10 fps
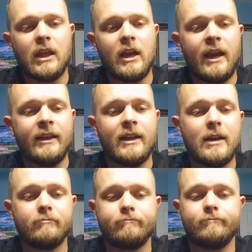
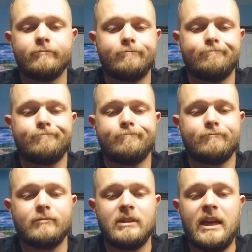
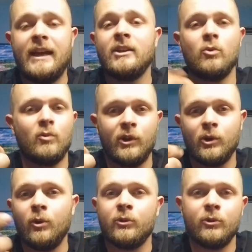I don't want to
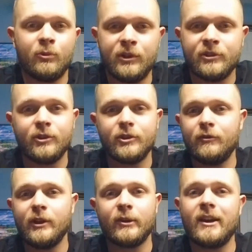go through the research of
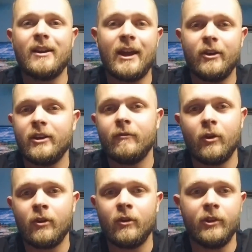figuring out how to
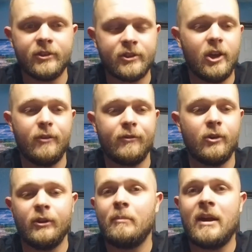convert all this stuff and
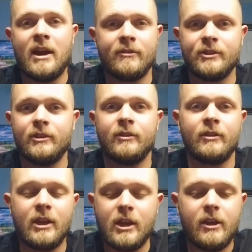all the maths and
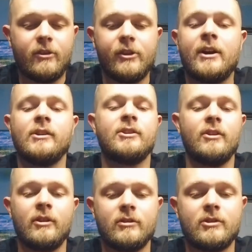the
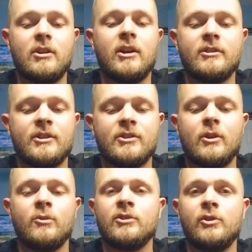nonsense that
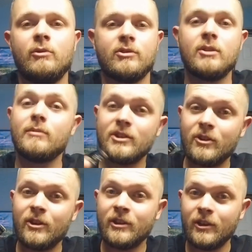goes into it. And somebody's
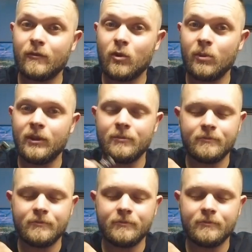already done it for me.